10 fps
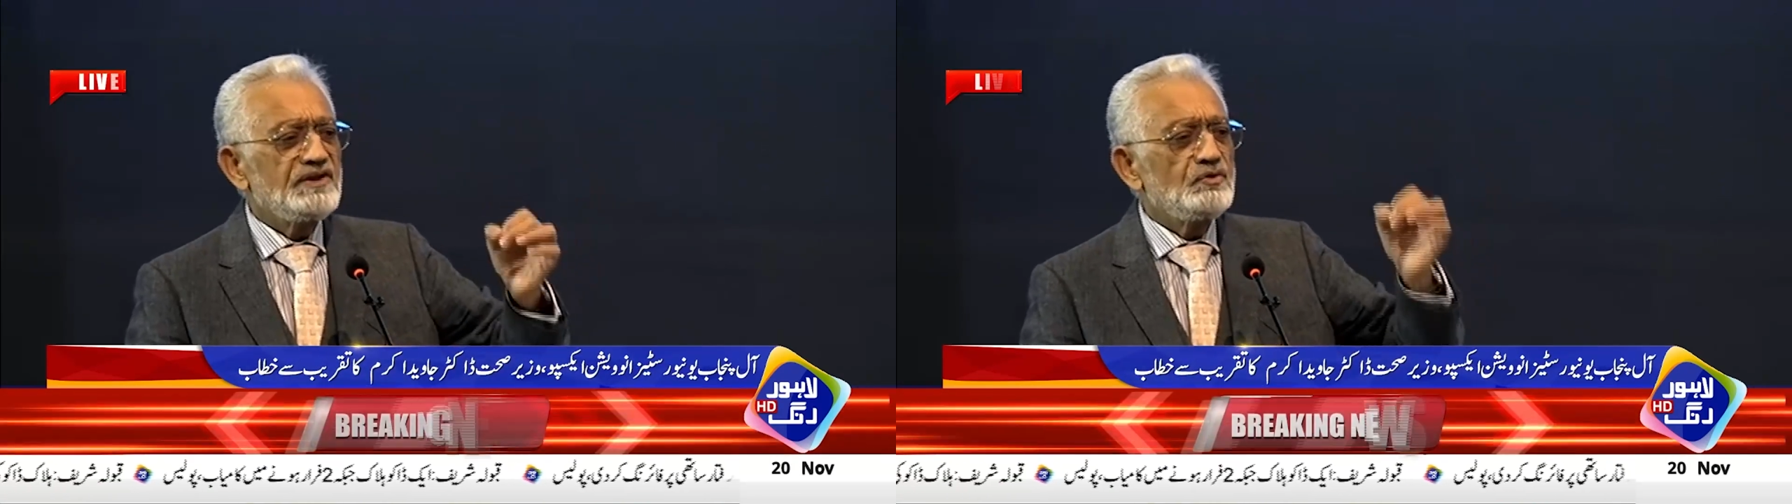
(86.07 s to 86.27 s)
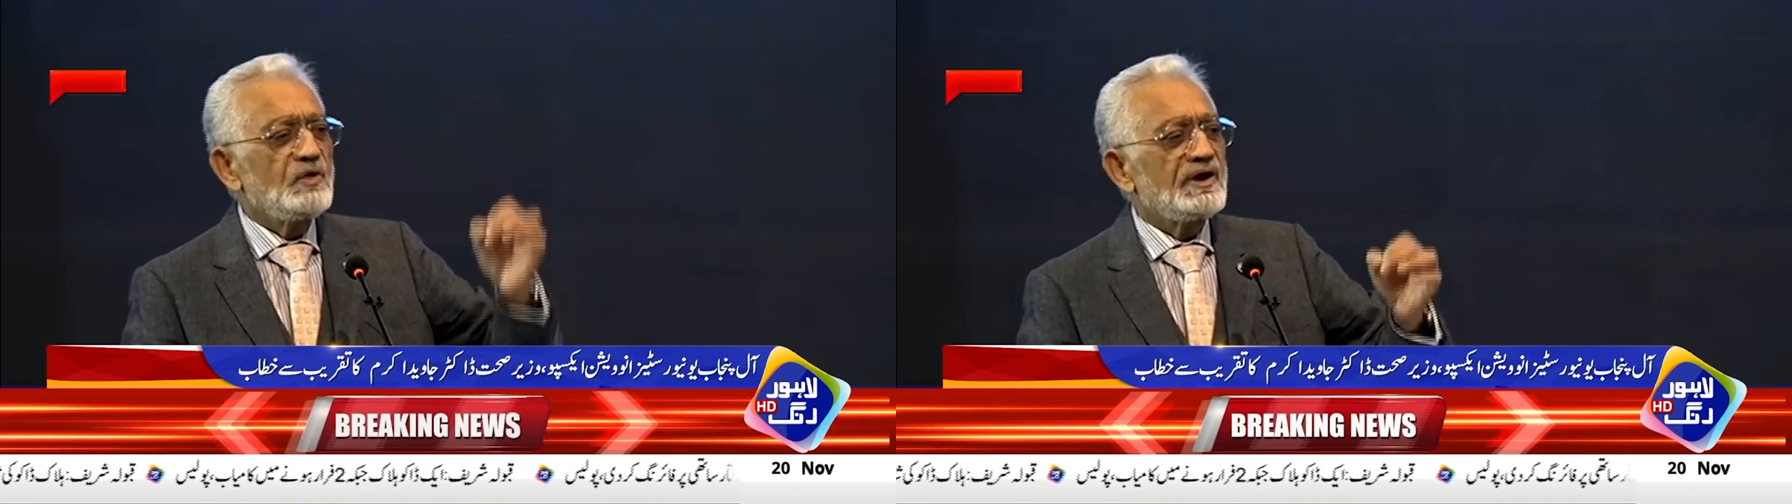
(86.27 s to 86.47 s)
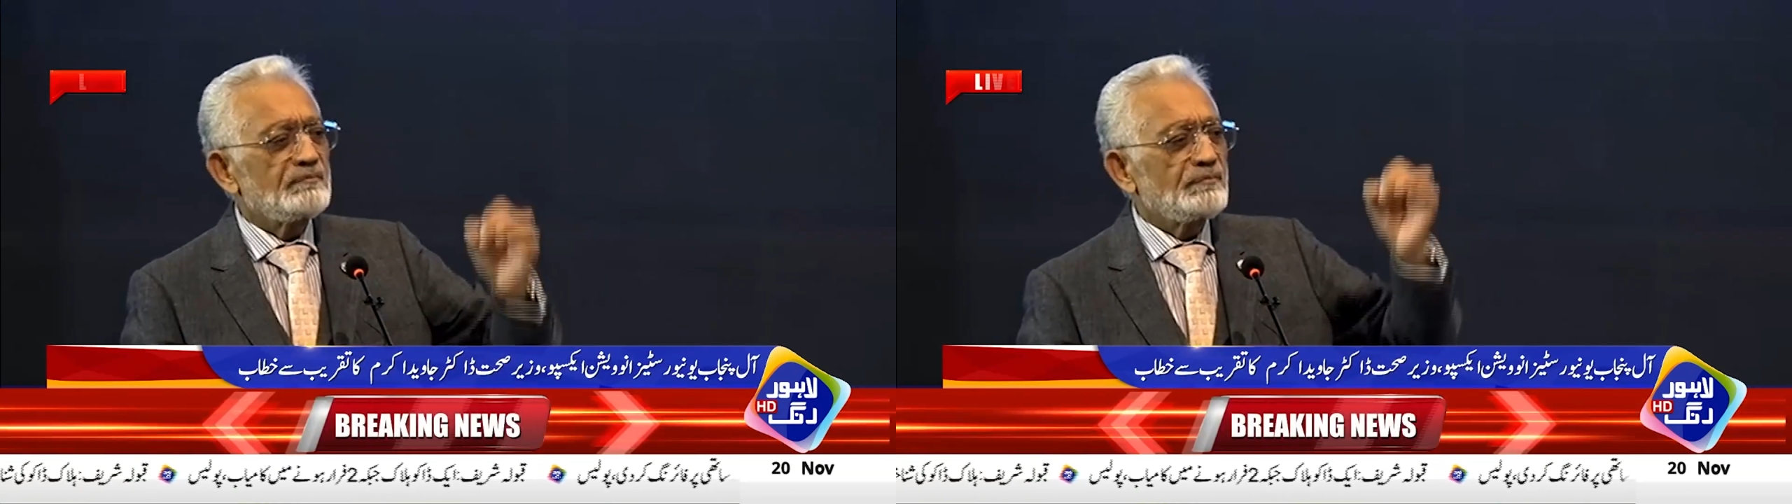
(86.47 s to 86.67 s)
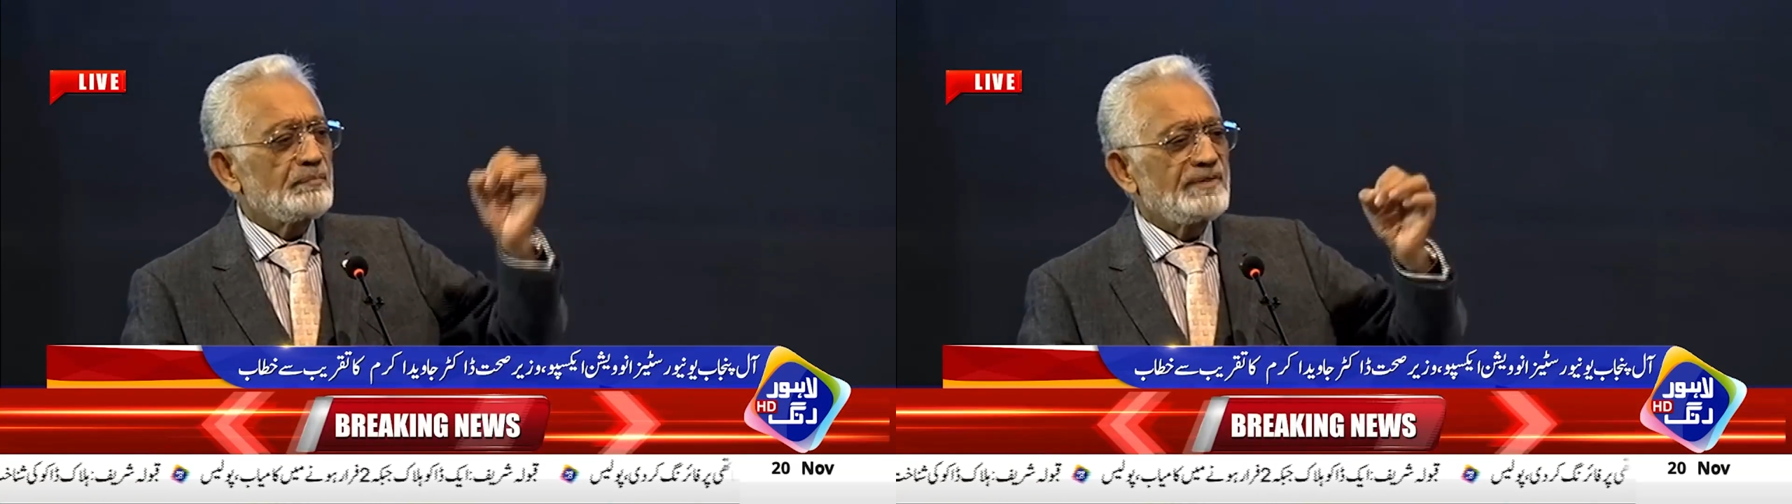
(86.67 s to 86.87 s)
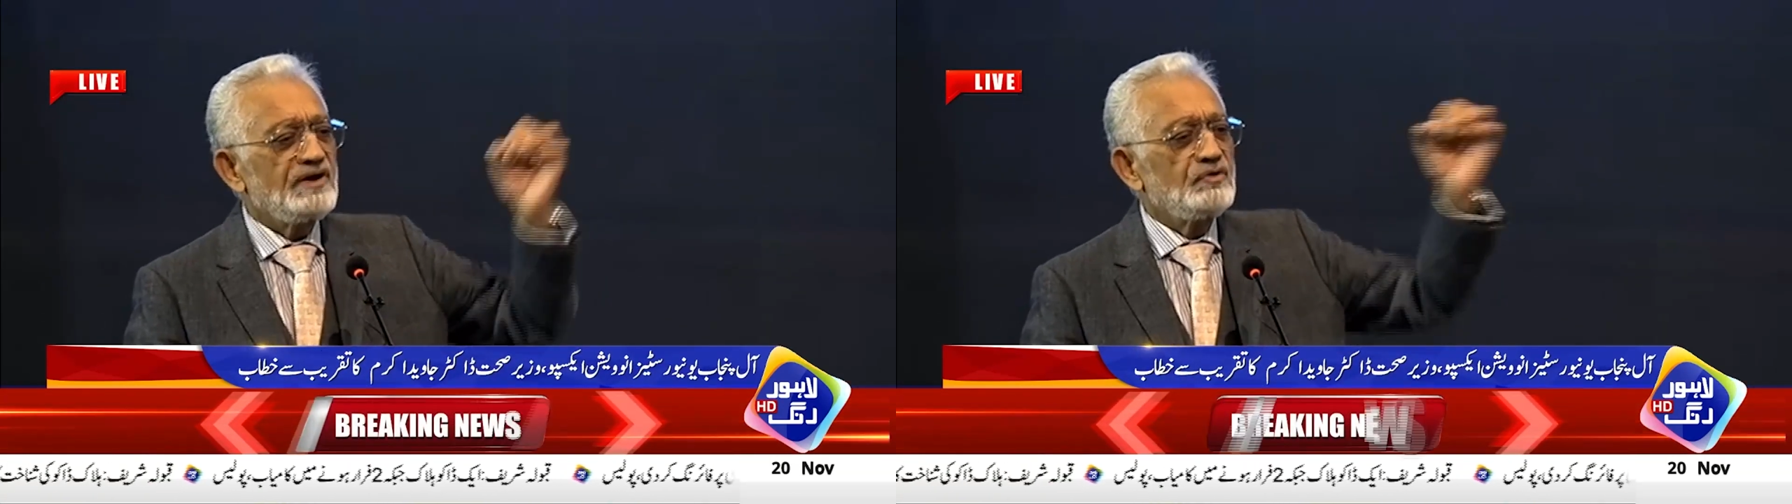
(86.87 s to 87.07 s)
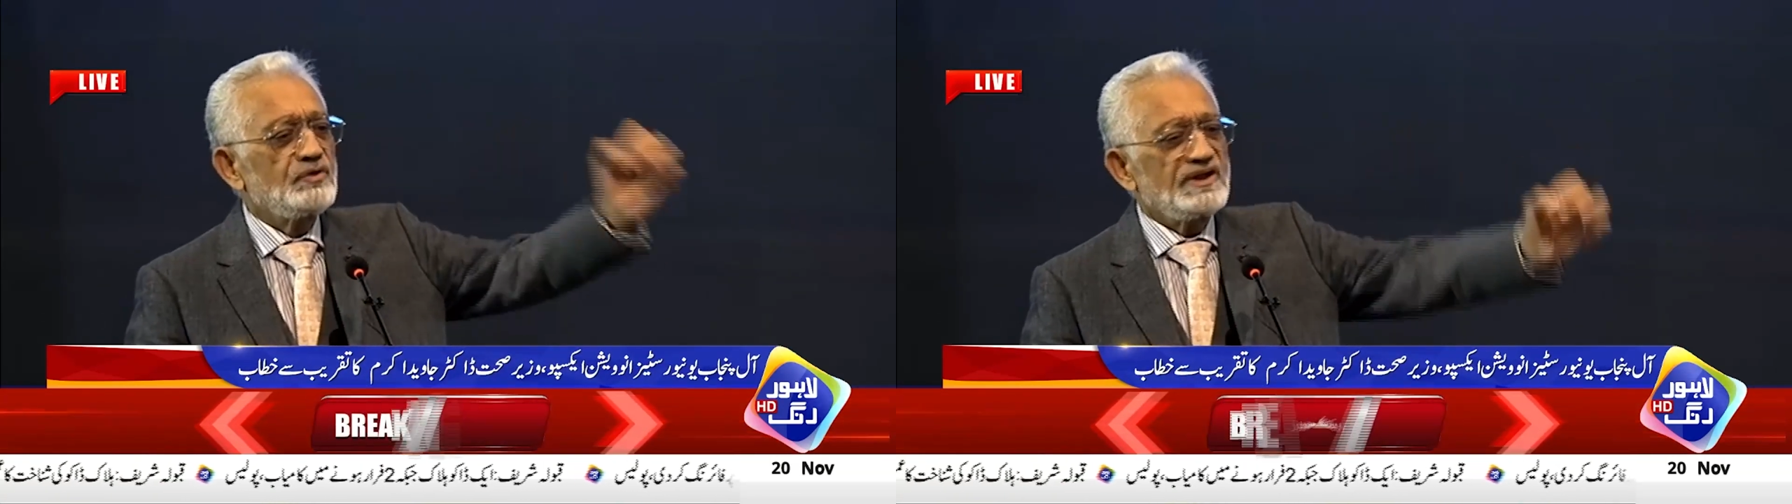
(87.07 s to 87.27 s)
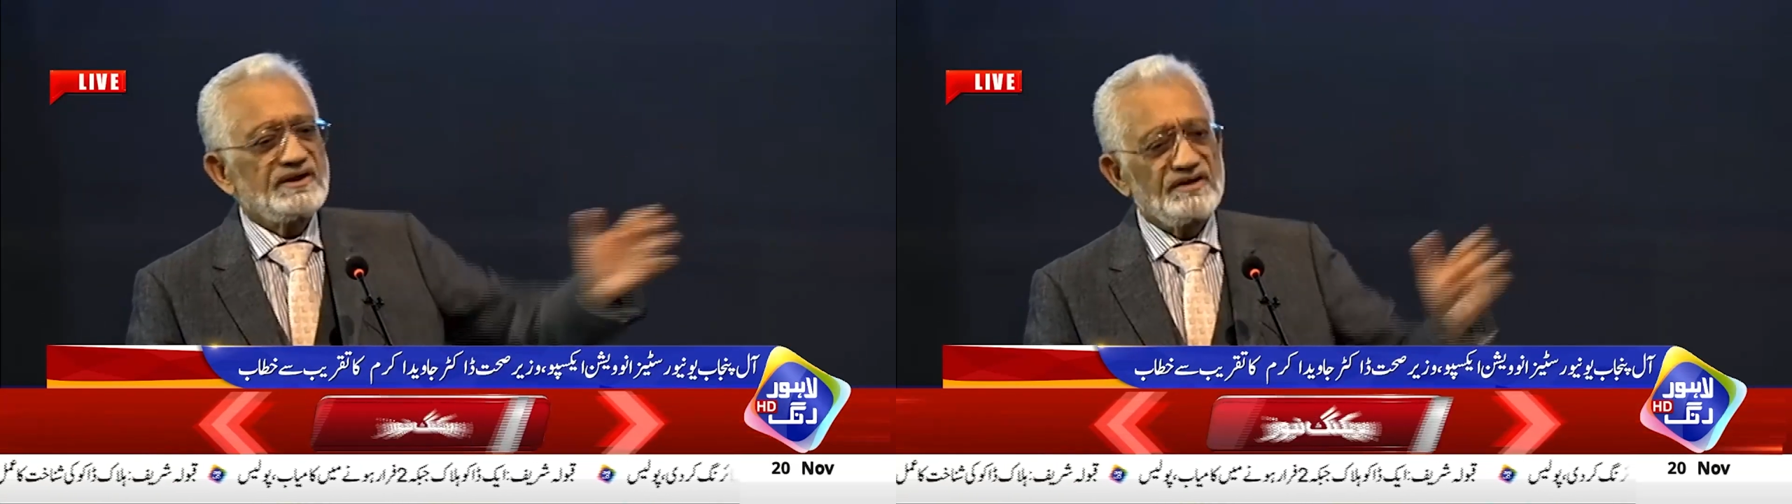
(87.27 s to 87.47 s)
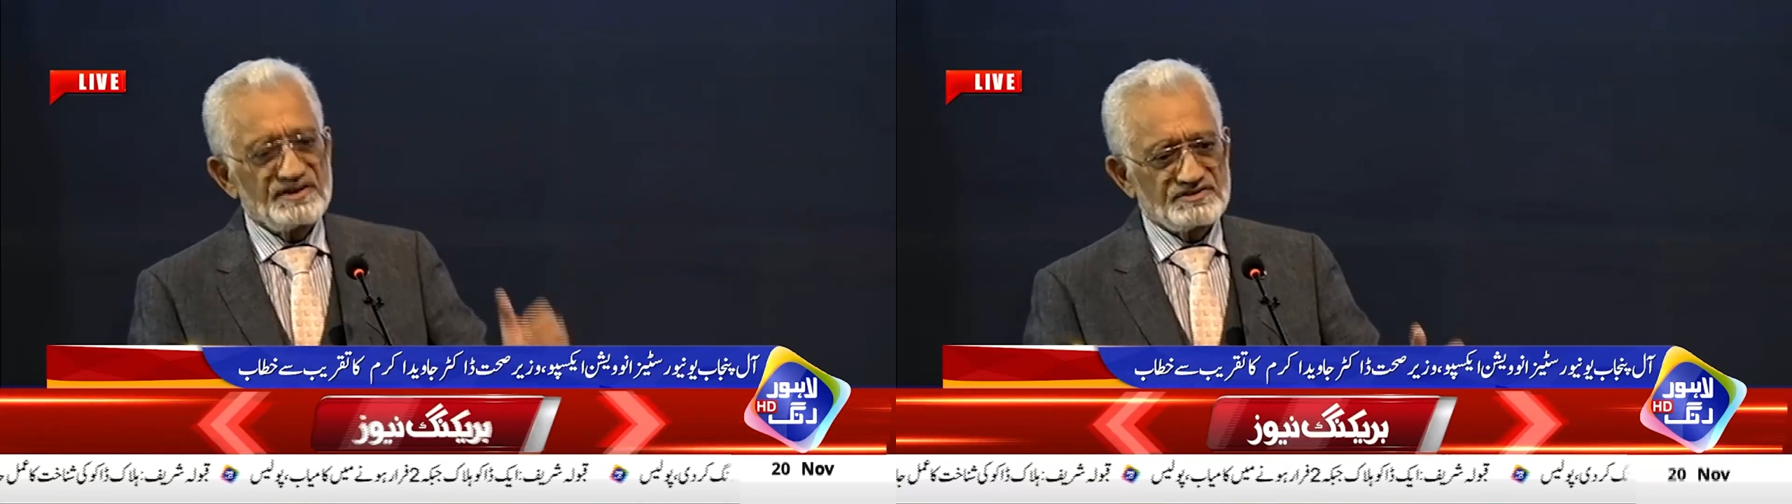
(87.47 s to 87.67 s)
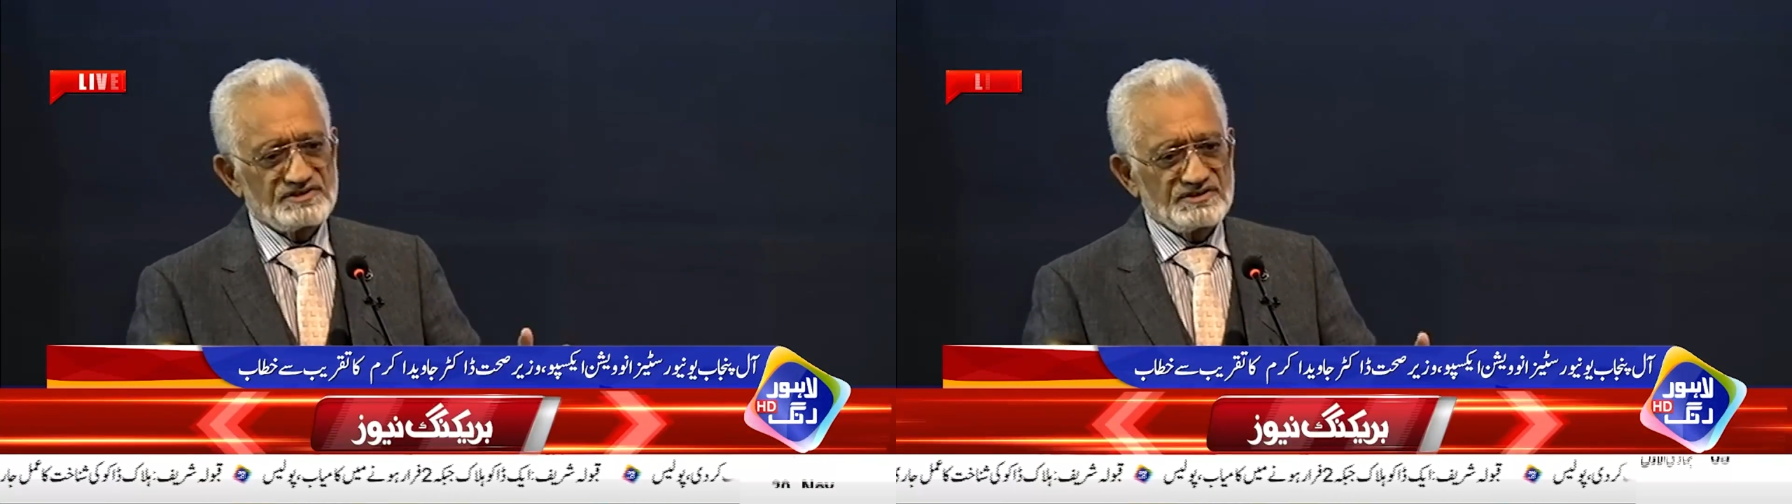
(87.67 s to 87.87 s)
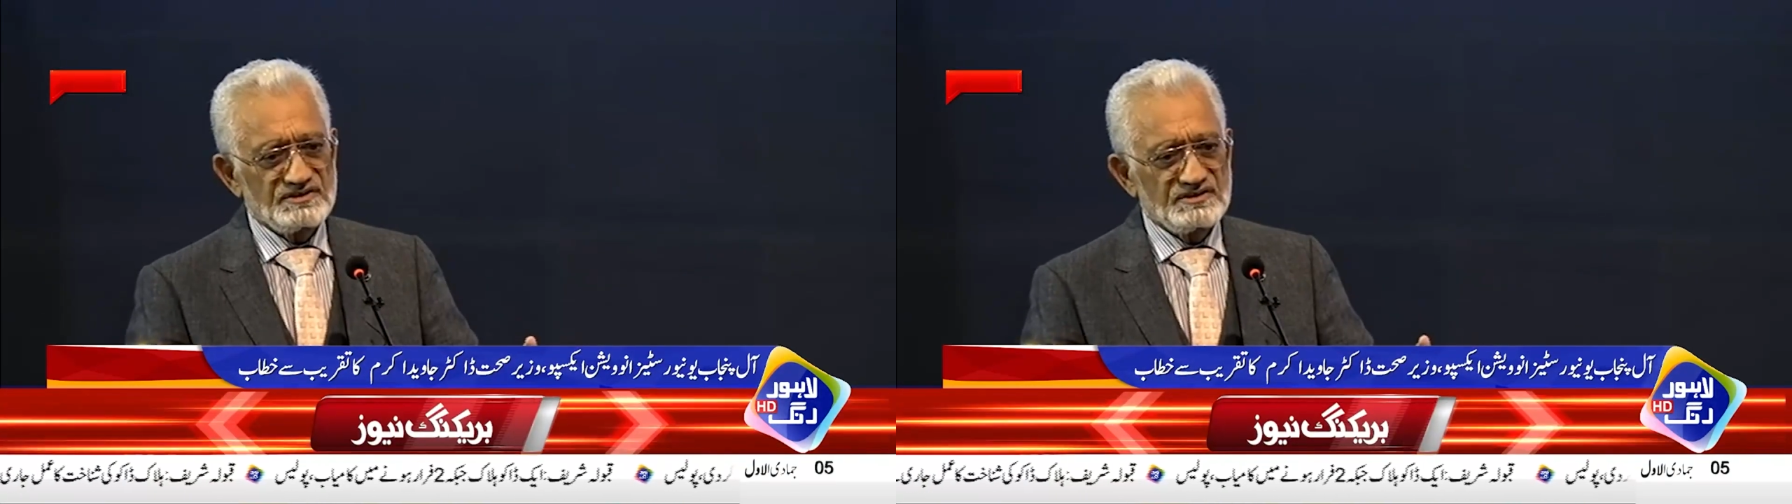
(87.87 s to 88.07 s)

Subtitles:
you are prepared to take risks.